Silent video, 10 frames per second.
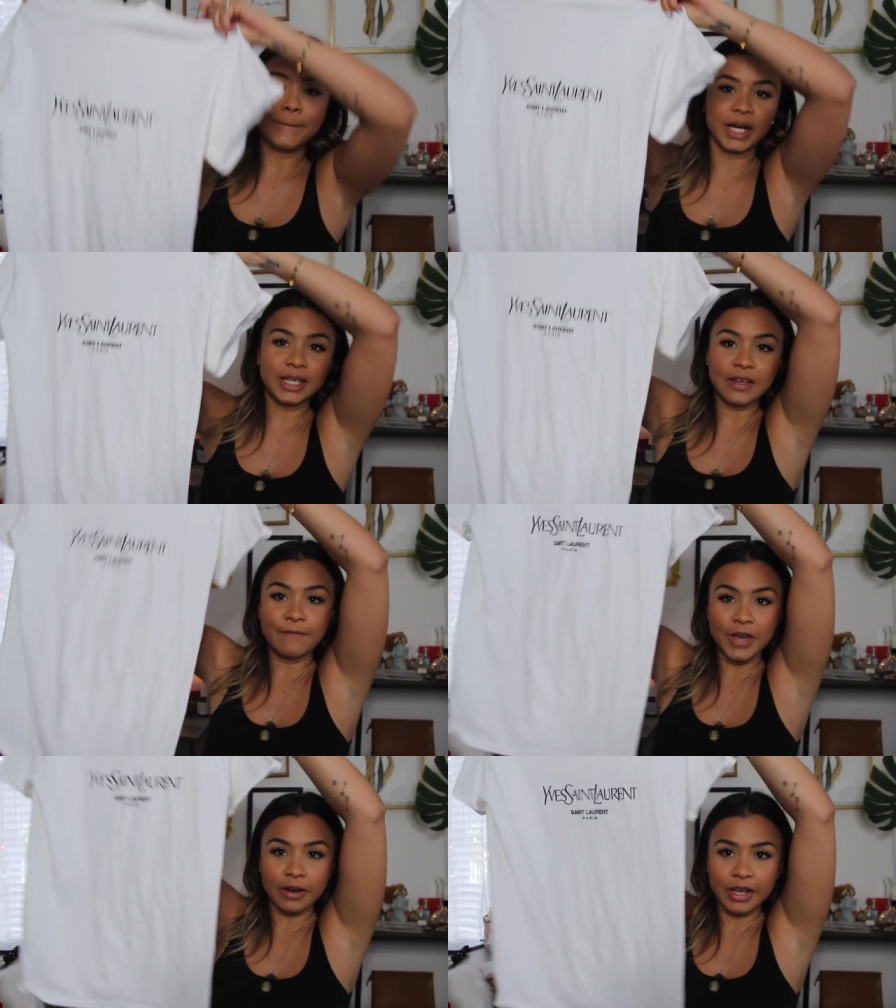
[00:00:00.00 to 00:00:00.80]
But it's a
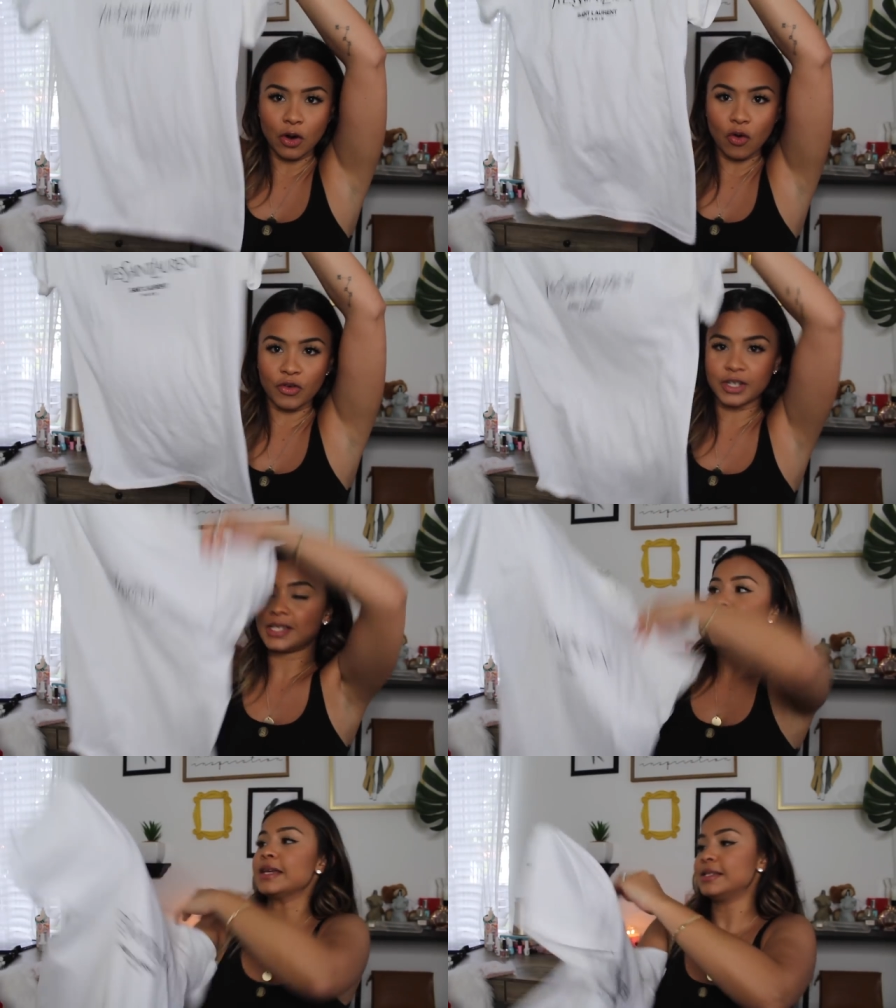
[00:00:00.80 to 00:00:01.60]
very
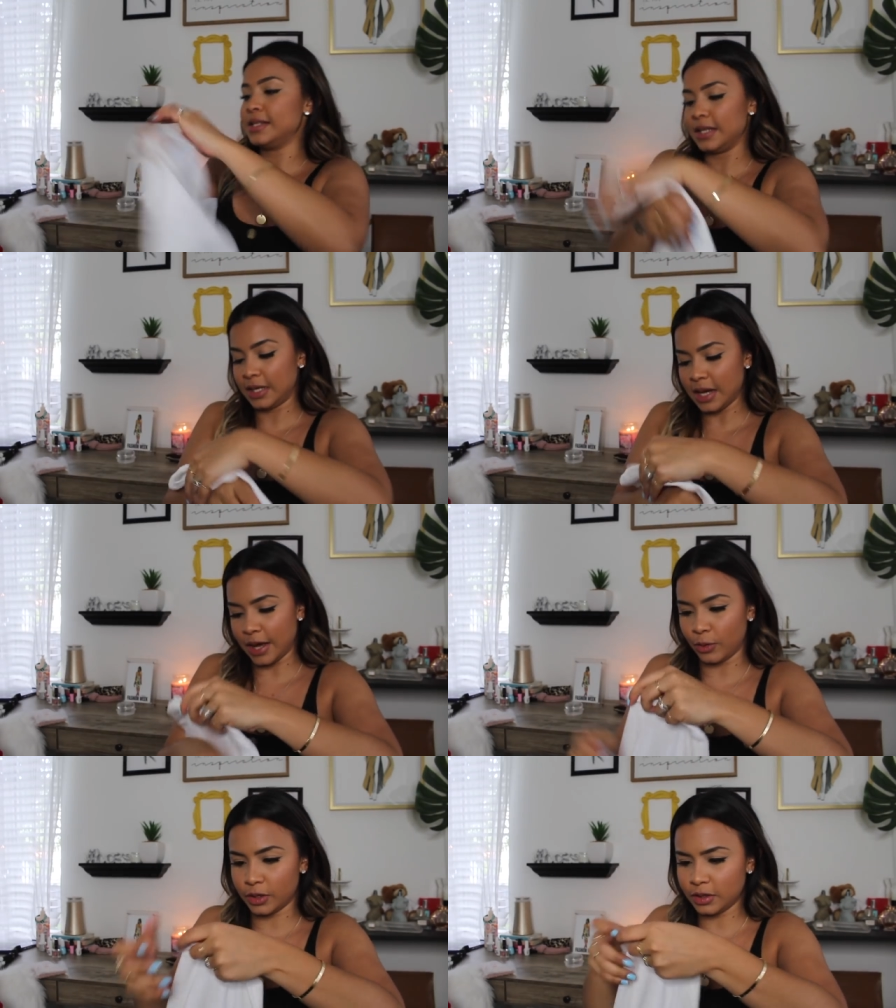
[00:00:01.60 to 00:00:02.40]
oversized tee.
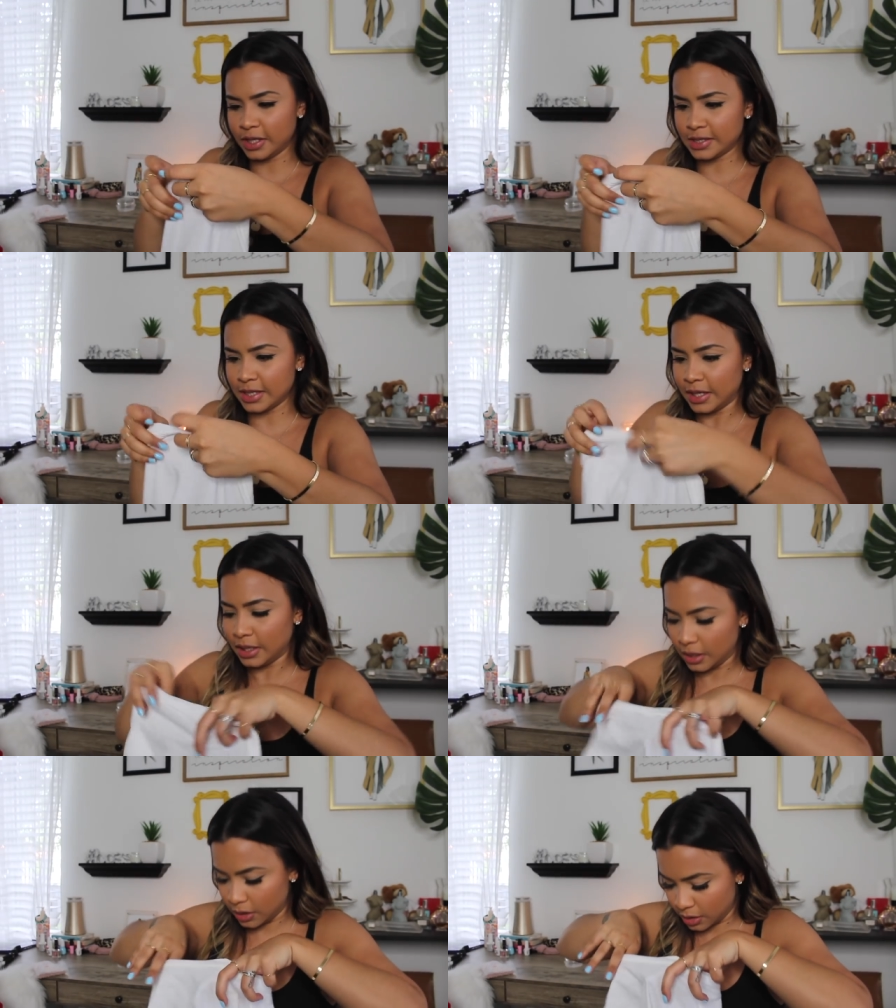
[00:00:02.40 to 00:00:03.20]
I ordered this
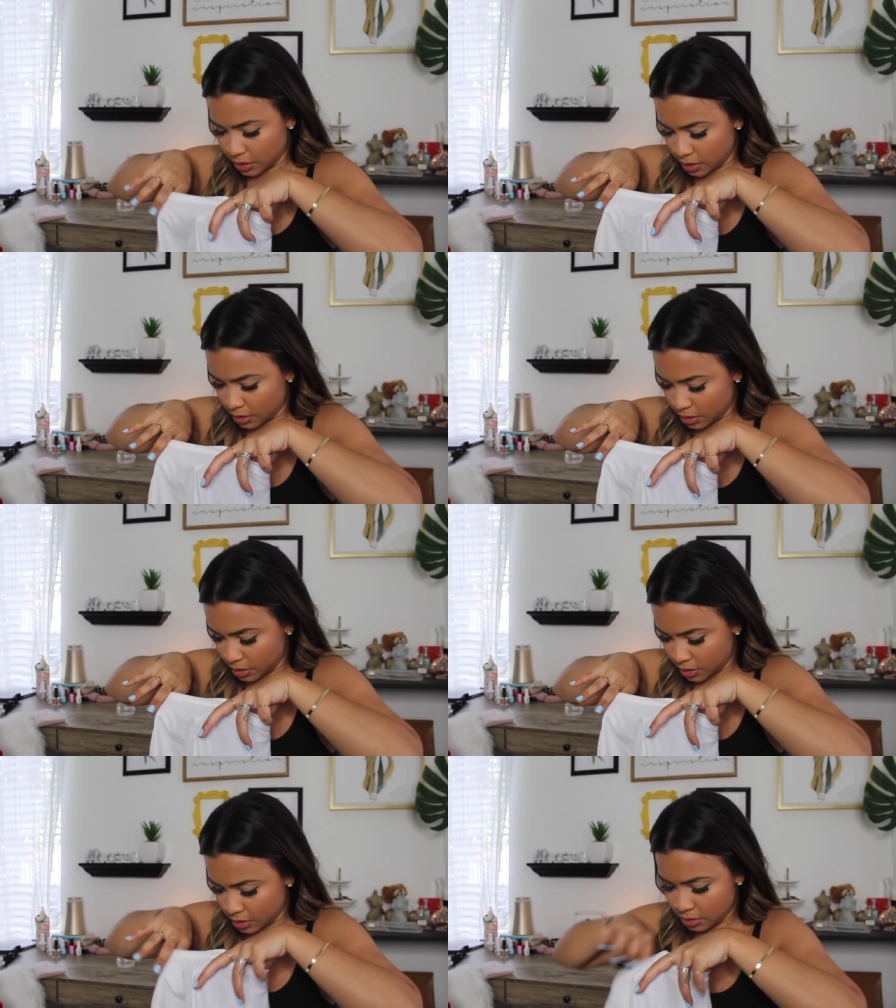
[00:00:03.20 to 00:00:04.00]

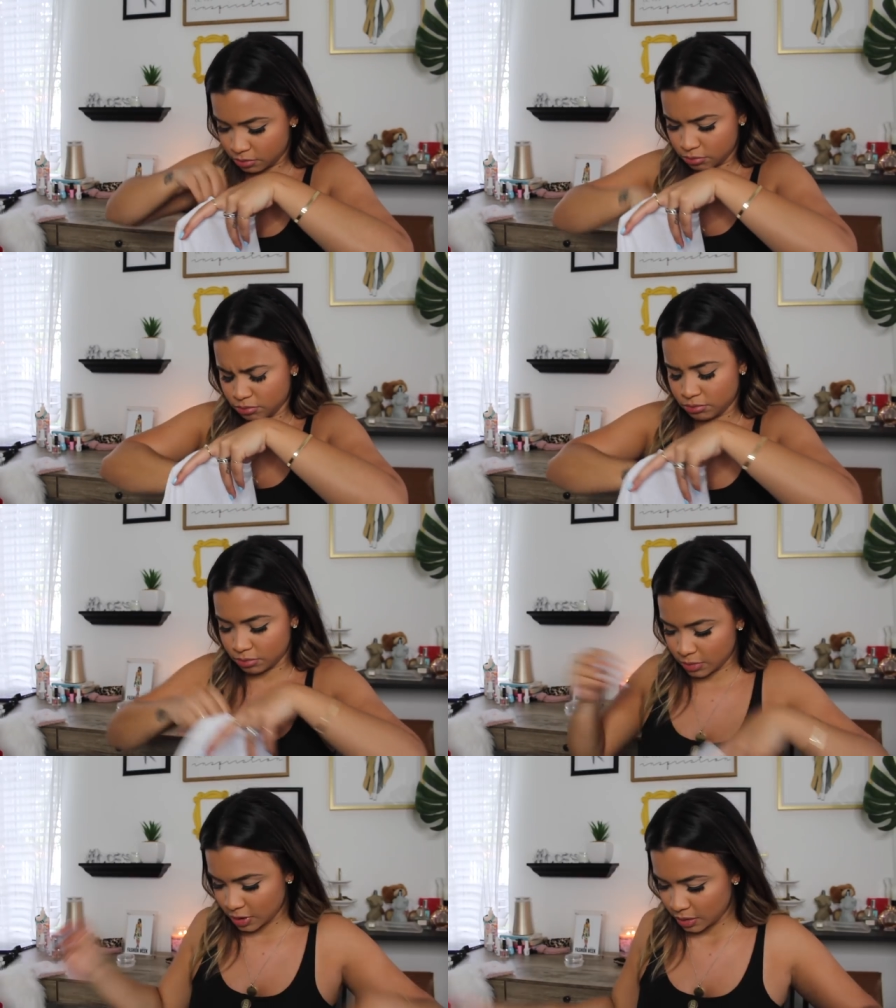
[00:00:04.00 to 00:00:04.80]
in,
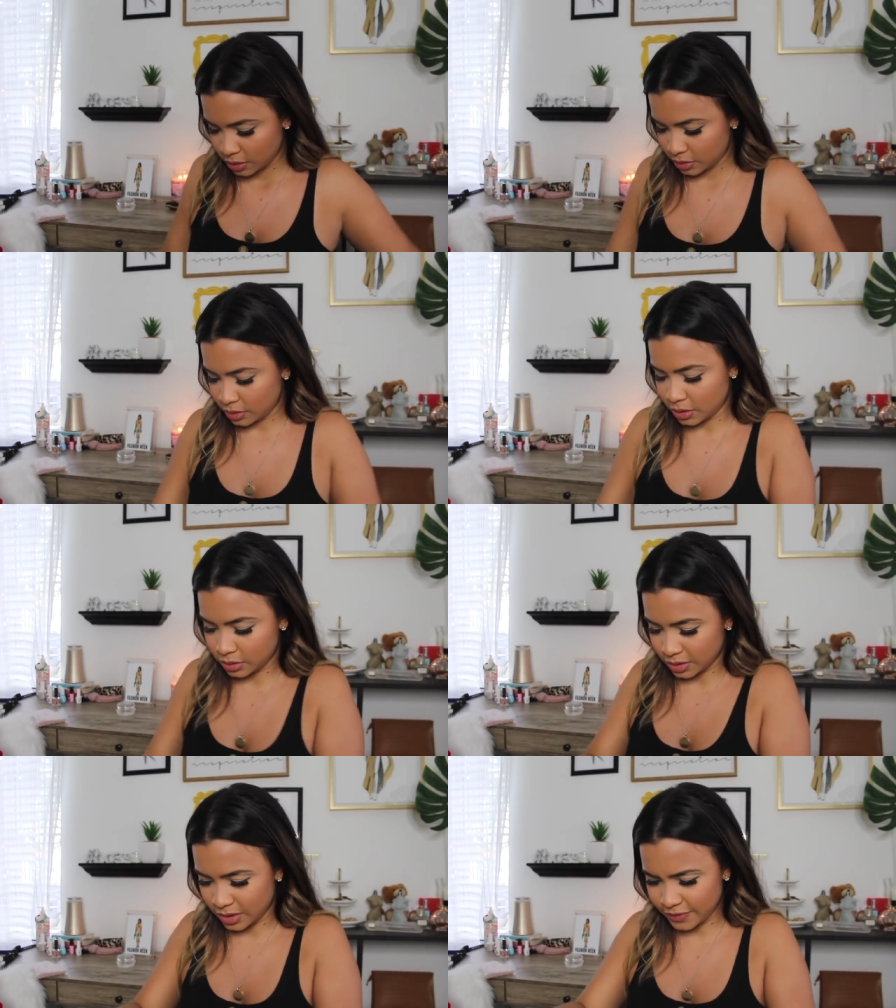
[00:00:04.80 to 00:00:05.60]

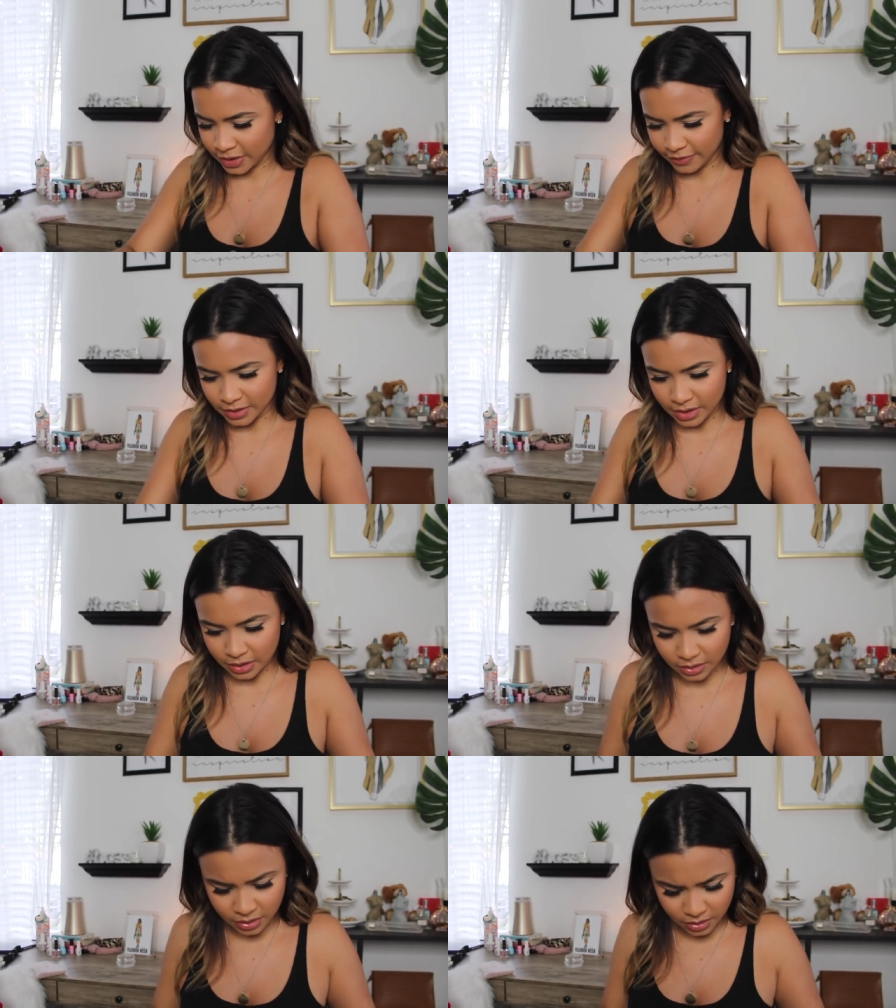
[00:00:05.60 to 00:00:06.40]
does it even have the size on